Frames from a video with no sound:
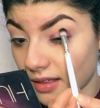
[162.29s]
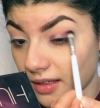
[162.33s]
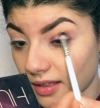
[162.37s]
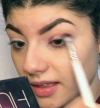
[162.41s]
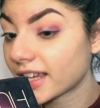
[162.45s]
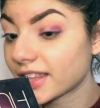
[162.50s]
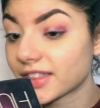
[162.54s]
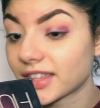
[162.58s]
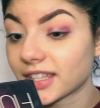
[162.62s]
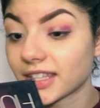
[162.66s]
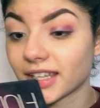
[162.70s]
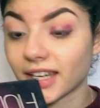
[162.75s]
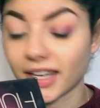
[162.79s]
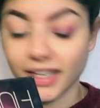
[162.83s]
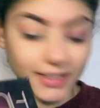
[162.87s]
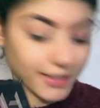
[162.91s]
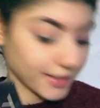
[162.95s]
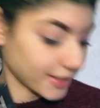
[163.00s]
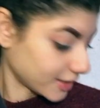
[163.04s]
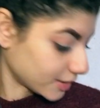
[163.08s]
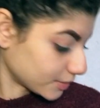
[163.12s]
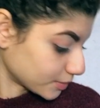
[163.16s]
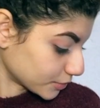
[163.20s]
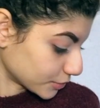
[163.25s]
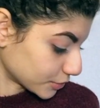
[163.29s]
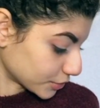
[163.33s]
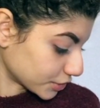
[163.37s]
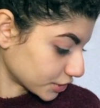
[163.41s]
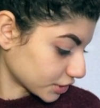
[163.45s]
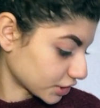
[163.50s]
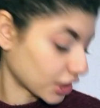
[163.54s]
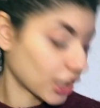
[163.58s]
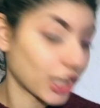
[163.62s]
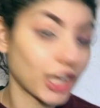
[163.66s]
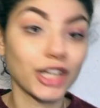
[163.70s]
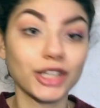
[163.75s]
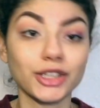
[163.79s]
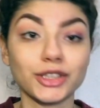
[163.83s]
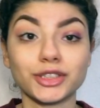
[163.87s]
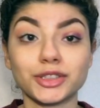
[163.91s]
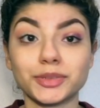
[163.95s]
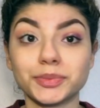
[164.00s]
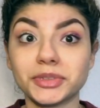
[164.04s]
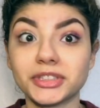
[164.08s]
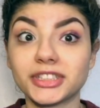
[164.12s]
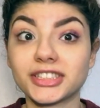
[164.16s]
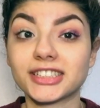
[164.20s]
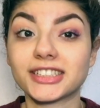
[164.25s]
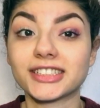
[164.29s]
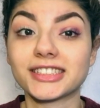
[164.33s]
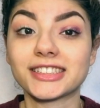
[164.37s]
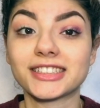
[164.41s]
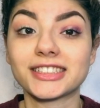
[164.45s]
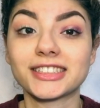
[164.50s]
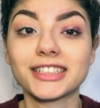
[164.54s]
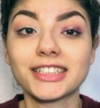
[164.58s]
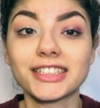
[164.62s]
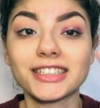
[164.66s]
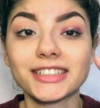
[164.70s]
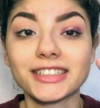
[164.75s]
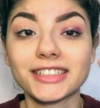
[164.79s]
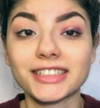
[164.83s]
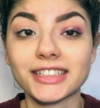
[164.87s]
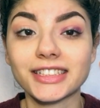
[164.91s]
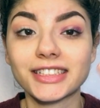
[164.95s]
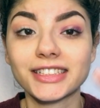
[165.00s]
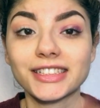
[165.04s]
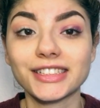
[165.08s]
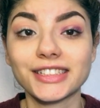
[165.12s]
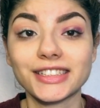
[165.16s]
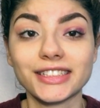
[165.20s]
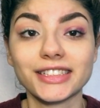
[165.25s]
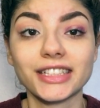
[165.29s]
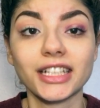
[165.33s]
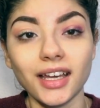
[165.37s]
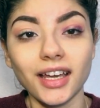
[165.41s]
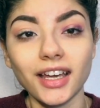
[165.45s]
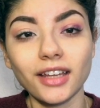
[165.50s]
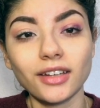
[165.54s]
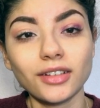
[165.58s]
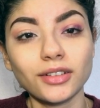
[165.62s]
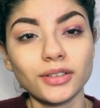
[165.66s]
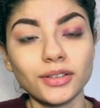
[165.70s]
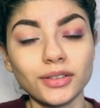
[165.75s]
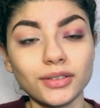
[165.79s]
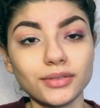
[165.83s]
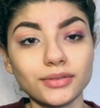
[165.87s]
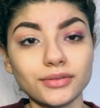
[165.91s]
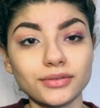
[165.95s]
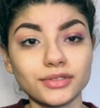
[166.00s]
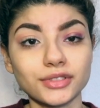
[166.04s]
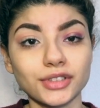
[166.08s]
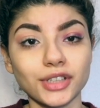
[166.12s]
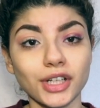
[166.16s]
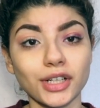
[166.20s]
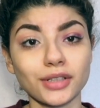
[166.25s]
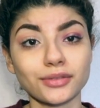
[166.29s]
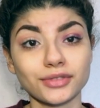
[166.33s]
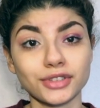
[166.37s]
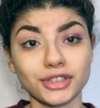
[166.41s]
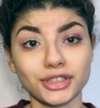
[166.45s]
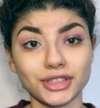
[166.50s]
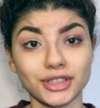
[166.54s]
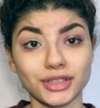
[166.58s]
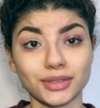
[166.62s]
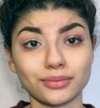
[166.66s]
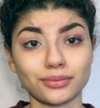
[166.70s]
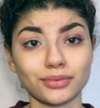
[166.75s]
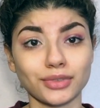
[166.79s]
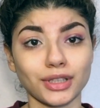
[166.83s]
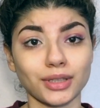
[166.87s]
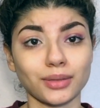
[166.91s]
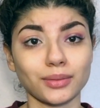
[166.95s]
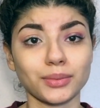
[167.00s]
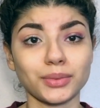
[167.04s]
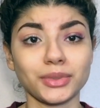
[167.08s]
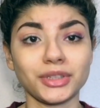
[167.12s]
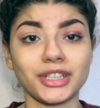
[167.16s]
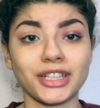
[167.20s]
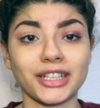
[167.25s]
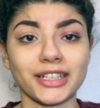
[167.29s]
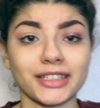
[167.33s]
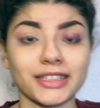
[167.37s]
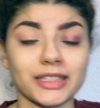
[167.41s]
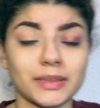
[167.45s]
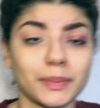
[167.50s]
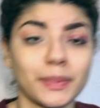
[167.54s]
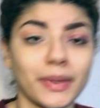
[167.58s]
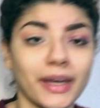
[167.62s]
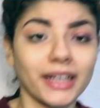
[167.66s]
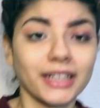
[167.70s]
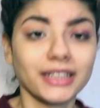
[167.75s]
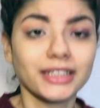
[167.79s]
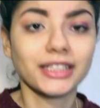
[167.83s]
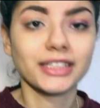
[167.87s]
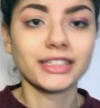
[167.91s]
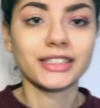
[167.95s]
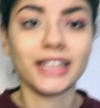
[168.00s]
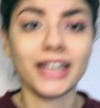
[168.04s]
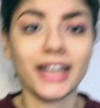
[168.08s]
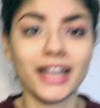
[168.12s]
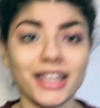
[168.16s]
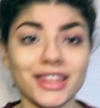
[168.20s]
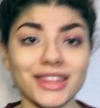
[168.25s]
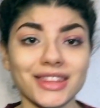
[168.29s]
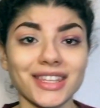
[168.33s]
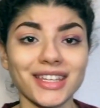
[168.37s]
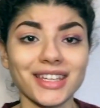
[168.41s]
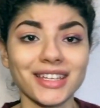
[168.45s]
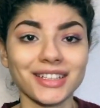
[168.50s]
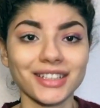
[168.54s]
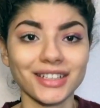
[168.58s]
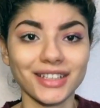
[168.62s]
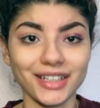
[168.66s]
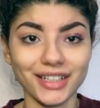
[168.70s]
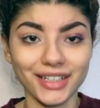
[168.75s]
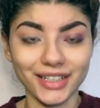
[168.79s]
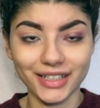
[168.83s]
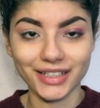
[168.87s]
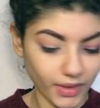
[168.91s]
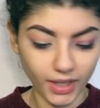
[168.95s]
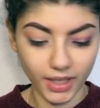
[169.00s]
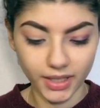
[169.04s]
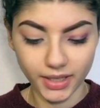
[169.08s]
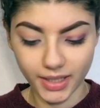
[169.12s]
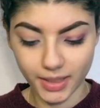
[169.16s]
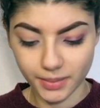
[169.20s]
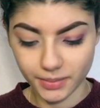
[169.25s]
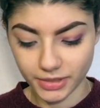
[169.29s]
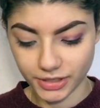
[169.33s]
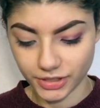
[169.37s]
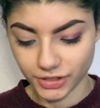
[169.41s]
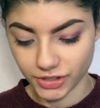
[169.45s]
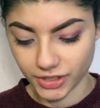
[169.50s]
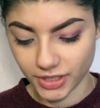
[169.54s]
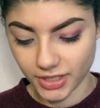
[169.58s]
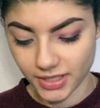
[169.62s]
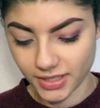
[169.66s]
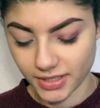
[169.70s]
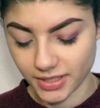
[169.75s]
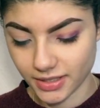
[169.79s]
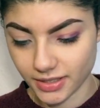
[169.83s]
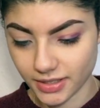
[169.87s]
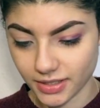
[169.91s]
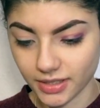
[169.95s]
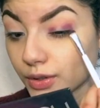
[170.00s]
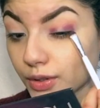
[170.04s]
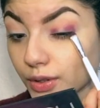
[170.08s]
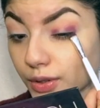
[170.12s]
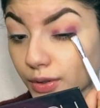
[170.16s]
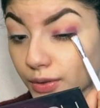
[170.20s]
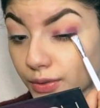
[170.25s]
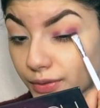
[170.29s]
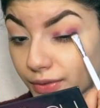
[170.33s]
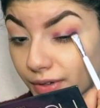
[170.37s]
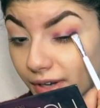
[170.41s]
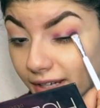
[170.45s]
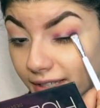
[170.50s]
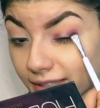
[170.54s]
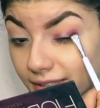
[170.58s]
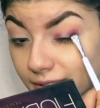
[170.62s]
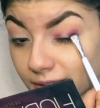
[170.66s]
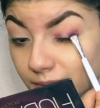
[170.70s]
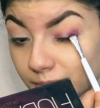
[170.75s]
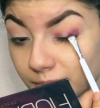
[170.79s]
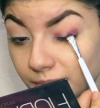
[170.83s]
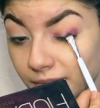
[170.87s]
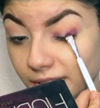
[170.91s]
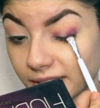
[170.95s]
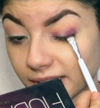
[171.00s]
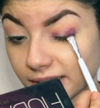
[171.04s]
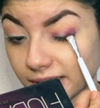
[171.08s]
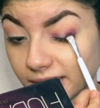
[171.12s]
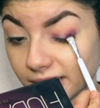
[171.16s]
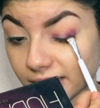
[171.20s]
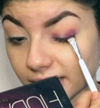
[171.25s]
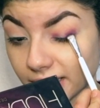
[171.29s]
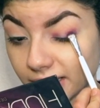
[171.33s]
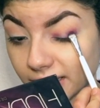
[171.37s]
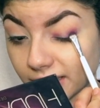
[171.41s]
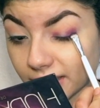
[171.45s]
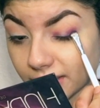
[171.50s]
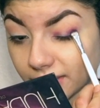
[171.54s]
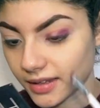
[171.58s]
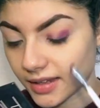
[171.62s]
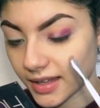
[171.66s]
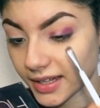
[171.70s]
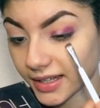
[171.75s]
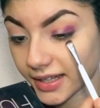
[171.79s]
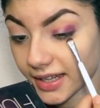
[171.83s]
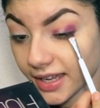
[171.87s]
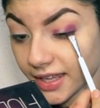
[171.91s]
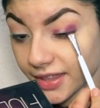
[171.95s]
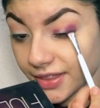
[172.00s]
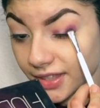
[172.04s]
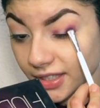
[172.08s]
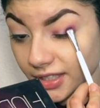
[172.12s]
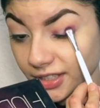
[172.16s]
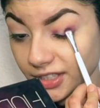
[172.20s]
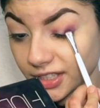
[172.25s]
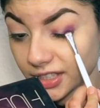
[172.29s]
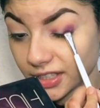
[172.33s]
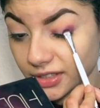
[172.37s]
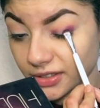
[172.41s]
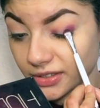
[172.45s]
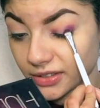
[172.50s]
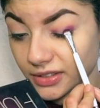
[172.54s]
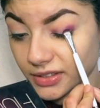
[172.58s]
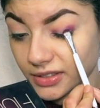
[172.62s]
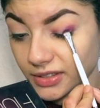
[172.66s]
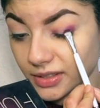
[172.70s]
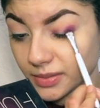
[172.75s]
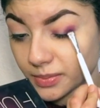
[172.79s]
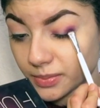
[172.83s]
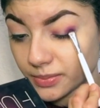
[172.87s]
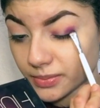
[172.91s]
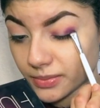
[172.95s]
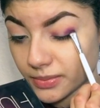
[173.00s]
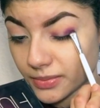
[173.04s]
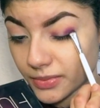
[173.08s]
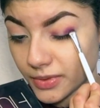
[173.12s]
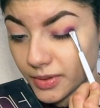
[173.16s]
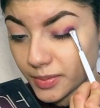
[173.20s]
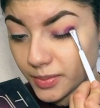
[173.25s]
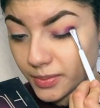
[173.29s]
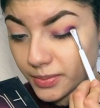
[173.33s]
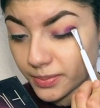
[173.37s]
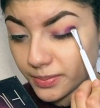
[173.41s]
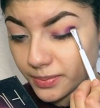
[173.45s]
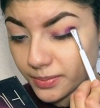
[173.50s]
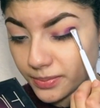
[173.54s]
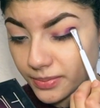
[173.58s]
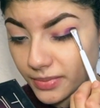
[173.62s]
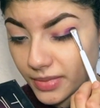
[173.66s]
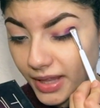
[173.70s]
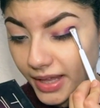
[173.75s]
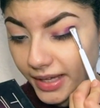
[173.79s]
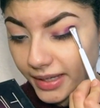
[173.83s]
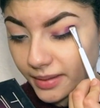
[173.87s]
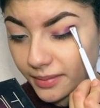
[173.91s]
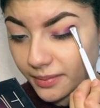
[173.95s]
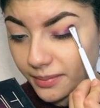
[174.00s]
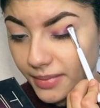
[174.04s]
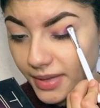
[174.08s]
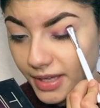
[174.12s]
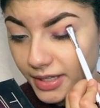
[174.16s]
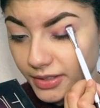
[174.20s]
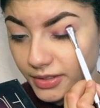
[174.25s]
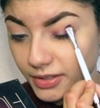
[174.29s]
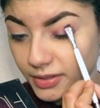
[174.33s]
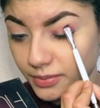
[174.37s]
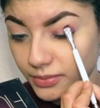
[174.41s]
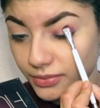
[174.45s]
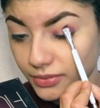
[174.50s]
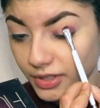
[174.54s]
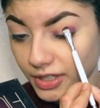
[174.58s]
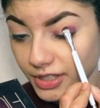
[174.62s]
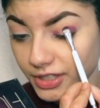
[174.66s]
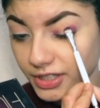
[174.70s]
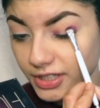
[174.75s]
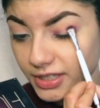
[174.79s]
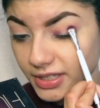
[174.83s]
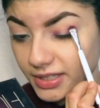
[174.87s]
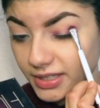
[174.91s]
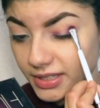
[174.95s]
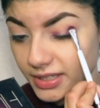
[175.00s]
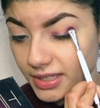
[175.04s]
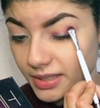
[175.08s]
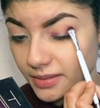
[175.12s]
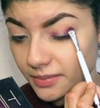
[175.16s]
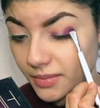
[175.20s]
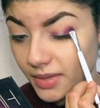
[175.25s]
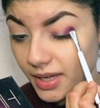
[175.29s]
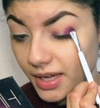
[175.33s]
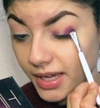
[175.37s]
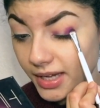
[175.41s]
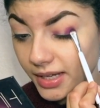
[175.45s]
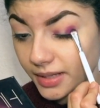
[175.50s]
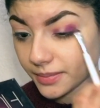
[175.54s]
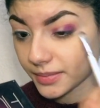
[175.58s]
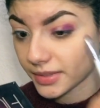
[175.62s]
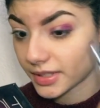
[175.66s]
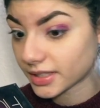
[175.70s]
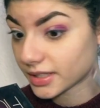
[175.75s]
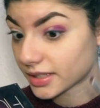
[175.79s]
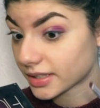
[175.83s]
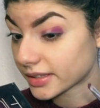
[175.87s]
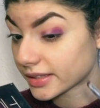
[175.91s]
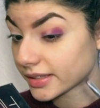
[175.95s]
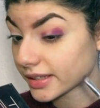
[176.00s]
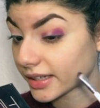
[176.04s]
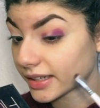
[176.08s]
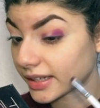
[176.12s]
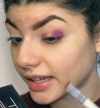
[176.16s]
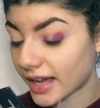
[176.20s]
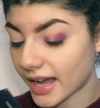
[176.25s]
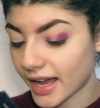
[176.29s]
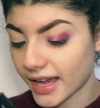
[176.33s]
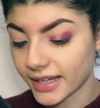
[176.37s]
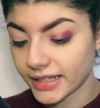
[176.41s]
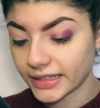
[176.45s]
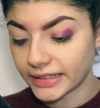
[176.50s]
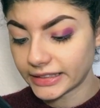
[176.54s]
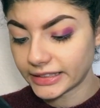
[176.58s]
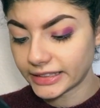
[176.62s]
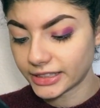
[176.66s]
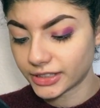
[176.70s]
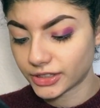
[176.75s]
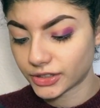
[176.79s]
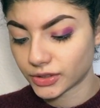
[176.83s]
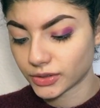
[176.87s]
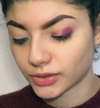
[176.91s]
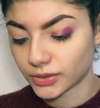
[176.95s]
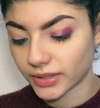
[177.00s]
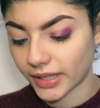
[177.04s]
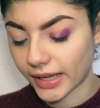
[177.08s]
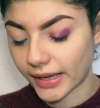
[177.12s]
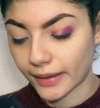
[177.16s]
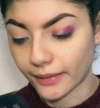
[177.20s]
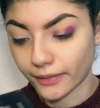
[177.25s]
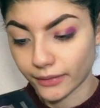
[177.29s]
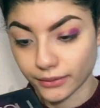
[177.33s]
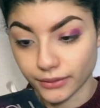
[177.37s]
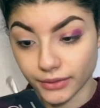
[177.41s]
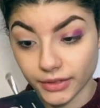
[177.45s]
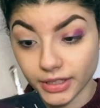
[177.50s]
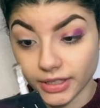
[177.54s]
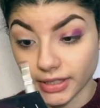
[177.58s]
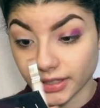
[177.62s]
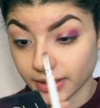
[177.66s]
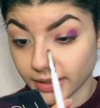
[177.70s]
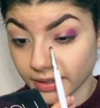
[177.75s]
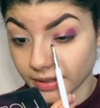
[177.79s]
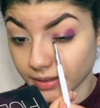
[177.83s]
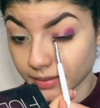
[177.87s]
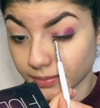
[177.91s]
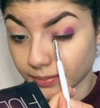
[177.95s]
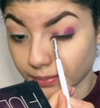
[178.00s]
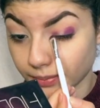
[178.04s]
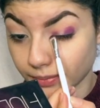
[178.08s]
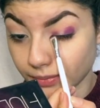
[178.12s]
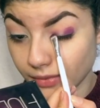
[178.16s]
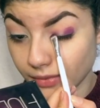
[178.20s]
I think I need more color because this is, I don't know, not really what we expected, I think. Let me just correct myself. Like, I think she uses the like better brushes than mine because like I need to like really